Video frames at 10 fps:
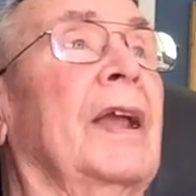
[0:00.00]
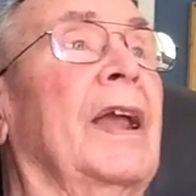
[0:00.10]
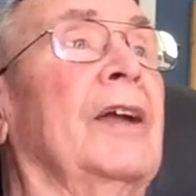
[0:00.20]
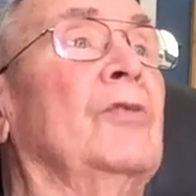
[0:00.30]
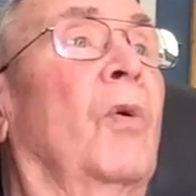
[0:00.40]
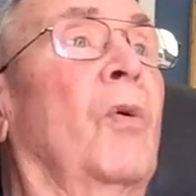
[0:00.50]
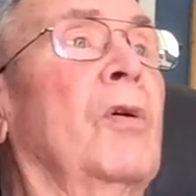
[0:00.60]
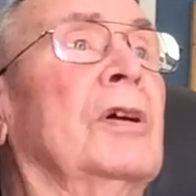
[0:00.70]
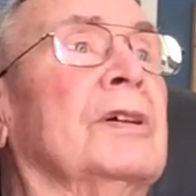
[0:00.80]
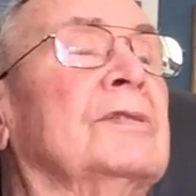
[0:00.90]
in
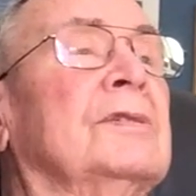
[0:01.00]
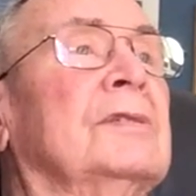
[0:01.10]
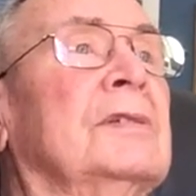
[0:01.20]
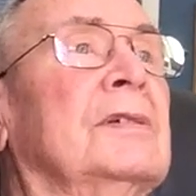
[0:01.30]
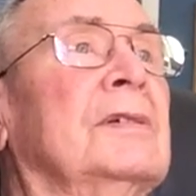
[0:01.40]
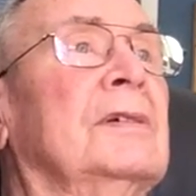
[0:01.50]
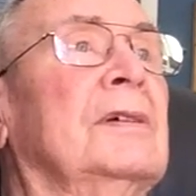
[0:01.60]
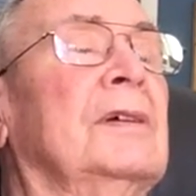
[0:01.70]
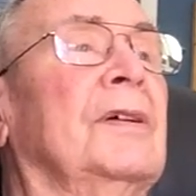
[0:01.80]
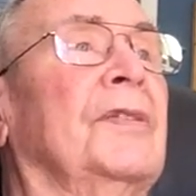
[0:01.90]
August,
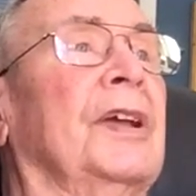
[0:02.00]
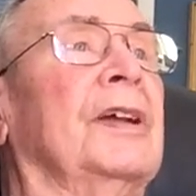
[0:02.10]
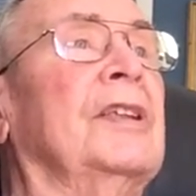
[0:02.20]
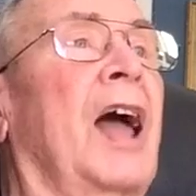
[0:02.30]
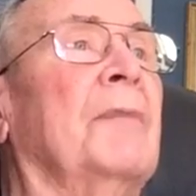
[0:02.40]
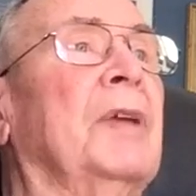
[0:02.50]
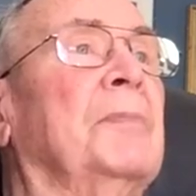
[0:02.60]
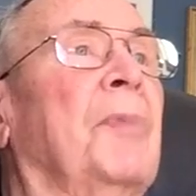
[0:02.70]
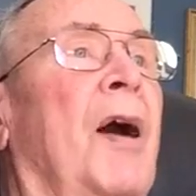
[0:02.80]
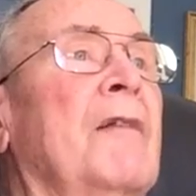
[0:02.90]
the
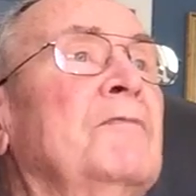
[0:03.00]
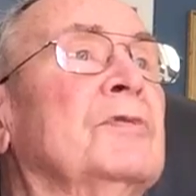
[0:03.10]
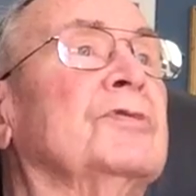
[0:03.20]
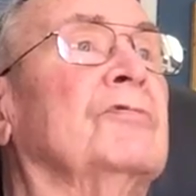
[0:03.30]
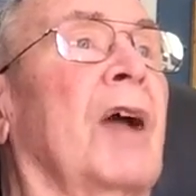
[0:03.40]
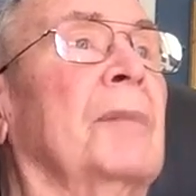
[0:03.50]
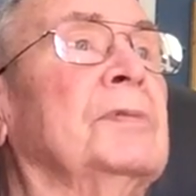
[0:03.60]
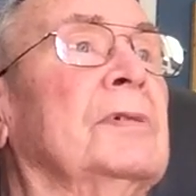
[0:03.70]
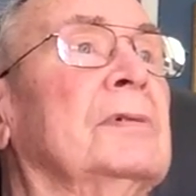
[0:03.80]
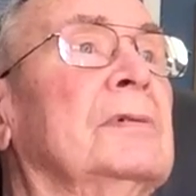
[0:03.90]
atomic bomb was
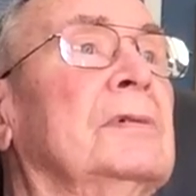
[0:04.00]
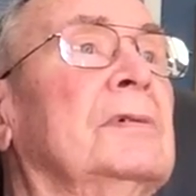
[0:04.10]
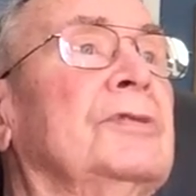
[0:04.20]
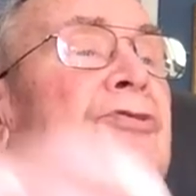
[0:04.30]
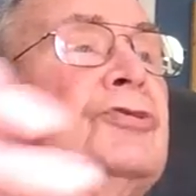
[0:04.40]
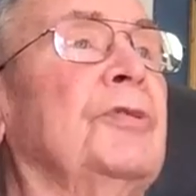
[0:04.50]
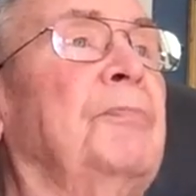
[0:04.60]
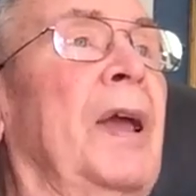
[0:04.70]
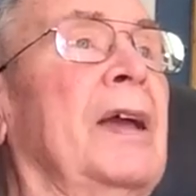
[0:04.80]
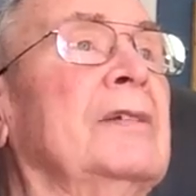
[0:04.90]
dropped.
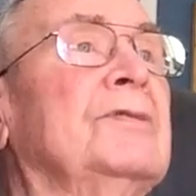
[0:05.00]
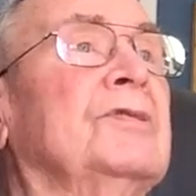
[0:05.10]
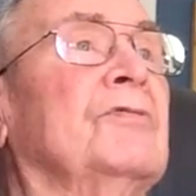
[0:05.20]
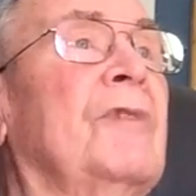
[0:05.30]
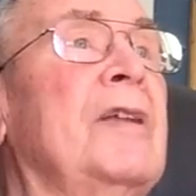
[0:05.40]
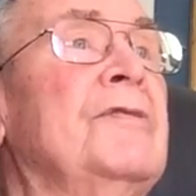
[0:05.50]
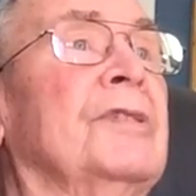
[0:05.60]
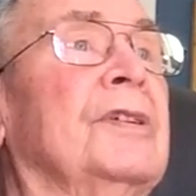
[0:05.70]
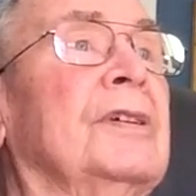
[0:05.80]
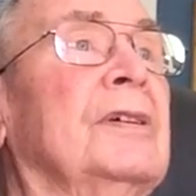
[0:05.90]
Japan
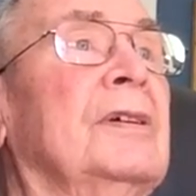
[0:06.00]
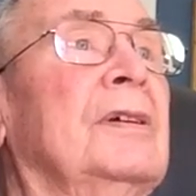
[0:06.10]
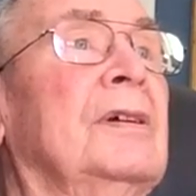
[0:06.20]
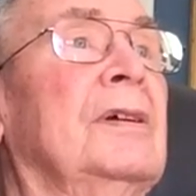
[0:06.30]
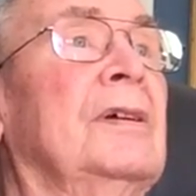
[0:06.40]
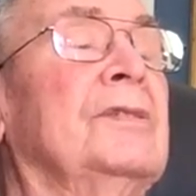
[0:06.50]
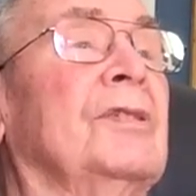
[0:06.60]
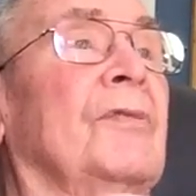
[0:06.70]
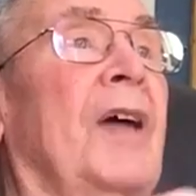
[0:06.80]
surrendered. So